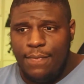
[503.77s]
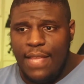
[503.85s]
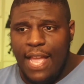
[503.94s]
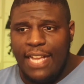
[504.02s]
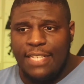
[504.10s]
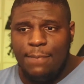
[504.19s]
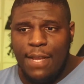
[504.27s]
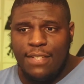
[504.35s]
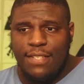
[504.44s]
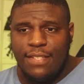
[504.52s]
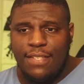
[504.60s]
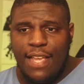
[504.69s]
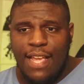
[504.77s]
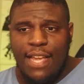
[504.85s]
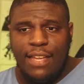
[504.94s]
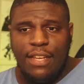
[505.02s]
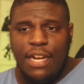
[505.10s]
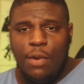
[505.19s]
Xbox is
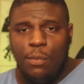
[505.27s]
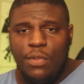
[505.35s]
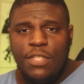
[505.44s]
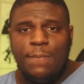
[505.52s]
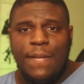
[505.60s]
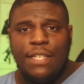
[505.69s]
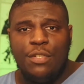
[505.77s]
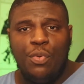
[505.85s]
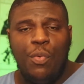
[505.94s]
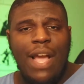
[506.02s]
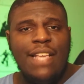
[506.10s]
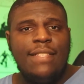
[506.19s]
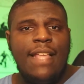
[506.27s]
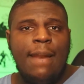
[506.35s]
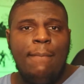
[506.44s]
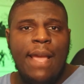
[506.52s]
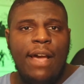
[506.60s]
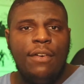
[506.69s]
saying, you know, we'll spend twice
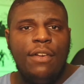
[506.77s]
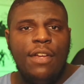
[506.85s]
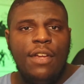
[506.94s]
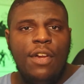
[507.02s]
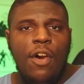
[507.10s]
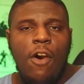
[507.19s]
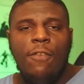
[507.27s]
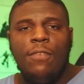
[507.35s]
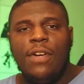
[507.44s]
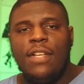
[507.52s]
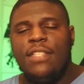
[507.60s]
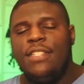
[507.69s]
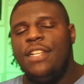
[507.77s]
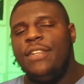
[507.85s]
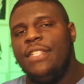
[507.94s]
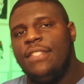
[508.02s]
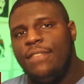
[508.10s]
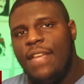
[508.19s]
that amount over a
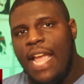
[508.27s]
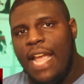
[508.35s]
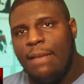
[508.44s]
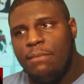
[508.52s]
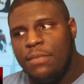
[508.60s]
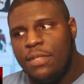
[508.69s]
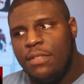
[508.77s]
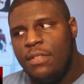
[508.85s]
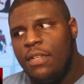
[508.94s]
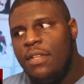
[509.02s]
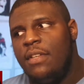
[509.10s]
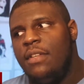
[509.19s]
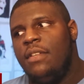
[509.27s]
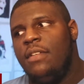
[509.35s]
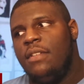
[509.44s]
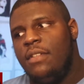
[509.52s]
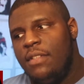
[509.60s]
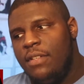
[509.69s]
series of games
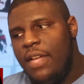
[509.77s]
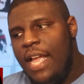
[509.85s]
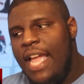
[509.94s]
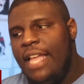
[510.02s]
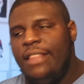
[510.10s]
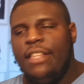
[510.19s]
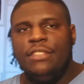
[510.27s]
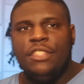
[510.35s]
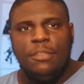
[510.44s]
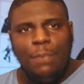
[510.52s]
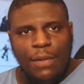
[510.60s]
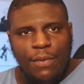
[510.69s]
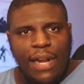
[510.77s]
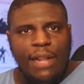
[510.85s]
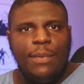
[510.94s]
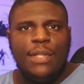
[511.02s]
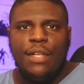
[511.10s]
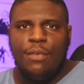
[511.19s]
and they'll just be
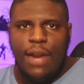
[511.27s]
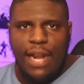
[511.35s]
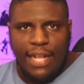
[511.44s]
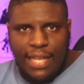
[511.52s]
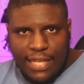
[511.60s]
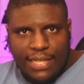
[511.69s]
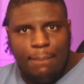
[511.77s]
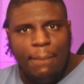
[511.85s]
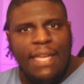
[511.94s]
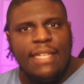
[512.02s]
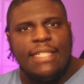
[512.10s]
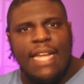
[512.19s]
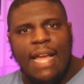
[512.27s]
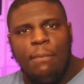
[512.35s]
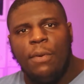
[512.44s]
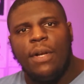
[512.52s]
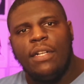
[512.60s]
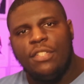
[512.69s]
ready when they're ready. In the
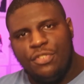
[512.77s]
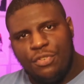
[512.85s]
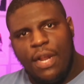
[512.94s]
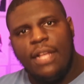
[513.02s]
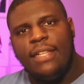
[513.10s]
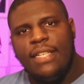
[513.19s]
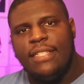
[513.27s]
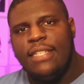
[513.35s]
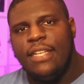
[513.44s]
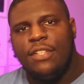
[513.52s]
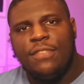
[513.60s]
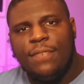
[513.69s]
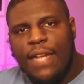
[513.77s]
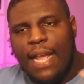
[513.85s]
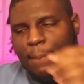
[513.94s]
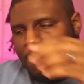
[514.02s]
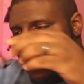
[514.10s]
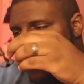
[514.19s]
meantime, we're going to strike these deals for
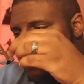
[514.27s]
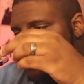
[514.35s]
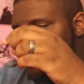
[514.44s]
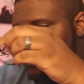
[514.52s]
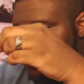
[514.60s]
Game Pass.